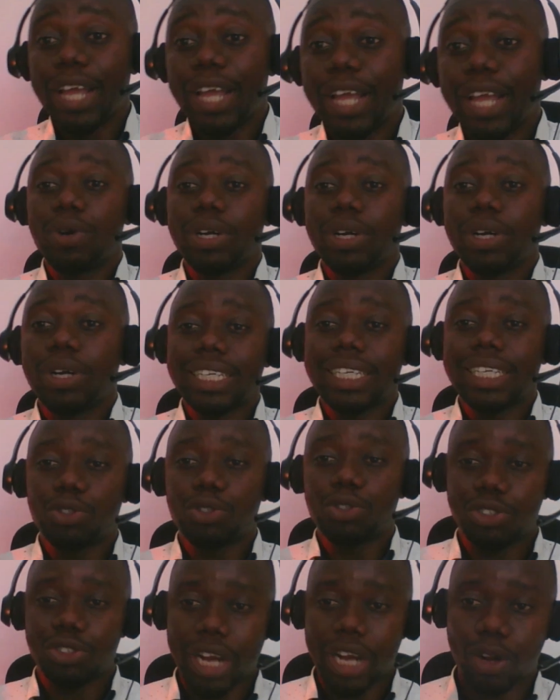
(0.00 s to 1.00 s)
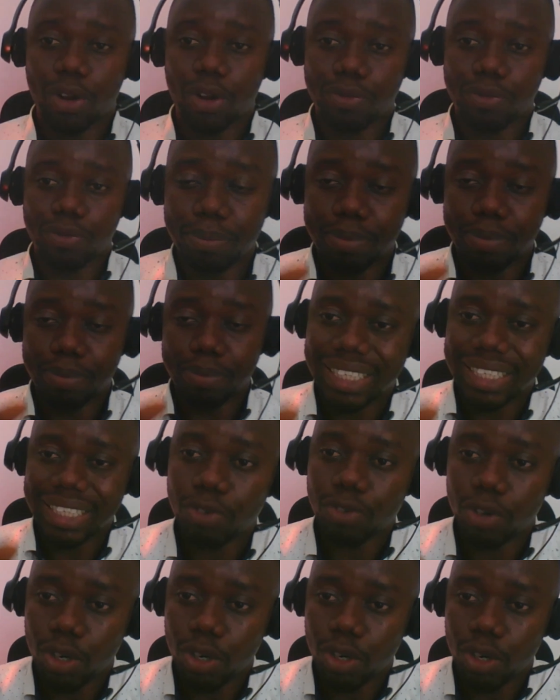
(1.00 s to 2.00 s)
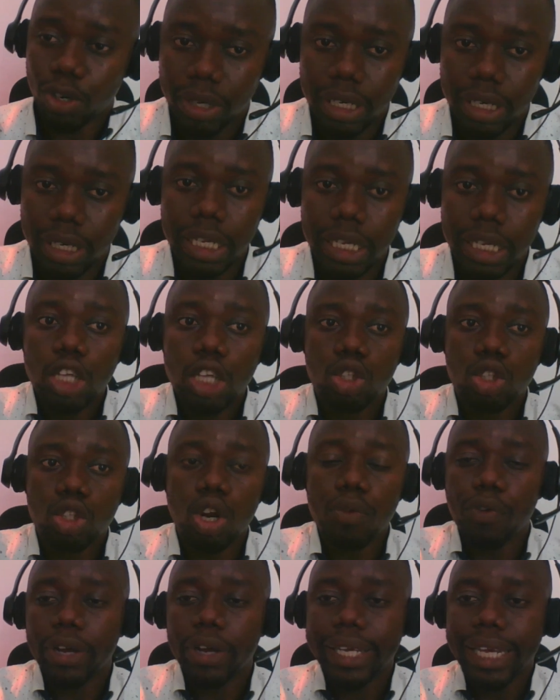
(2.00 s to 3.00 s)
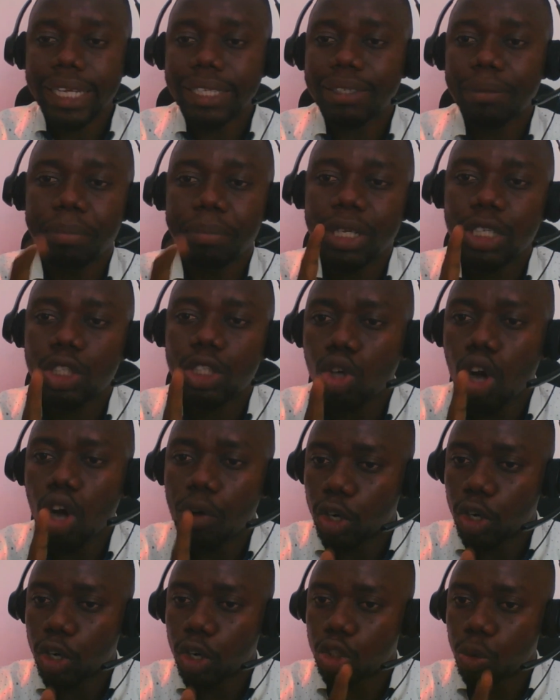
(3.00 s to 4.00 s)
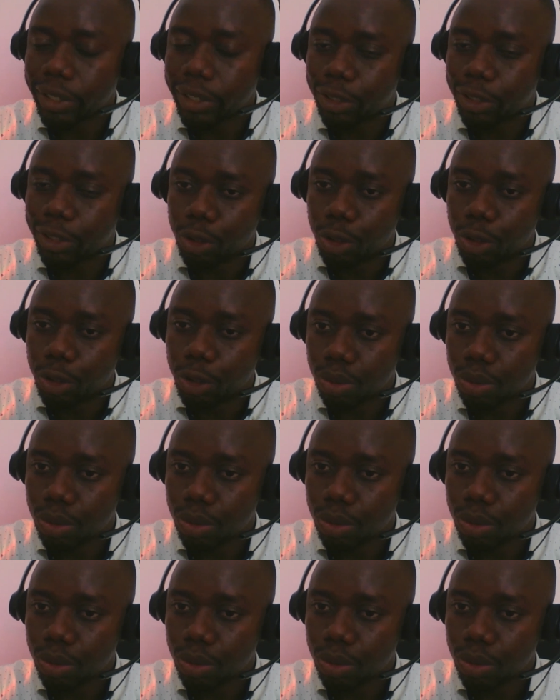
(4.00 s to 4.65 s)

You want to strike off your business voluntarily. So don't forget, be sure of what you want to do.